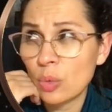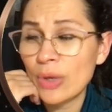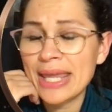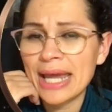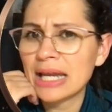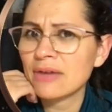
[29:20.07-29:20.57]

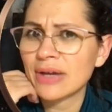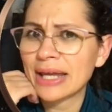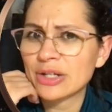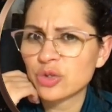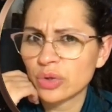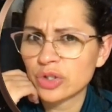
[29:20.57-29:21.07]
We can't even
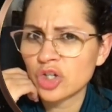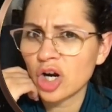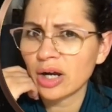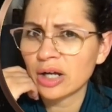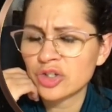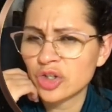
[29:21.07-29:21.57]
get to
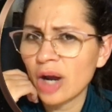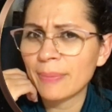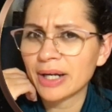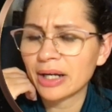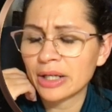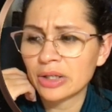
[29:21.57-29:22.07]

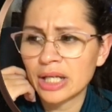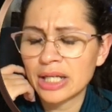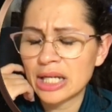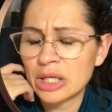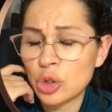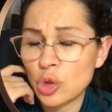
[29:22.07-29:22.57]
Andromeda
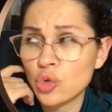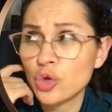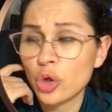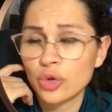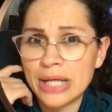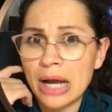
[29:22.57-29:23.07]
in
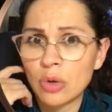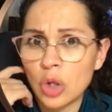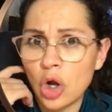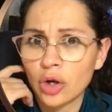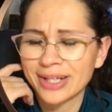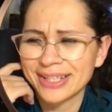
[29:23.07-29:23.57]
who knows how
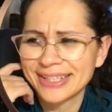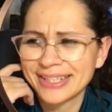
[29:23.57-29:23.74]
long.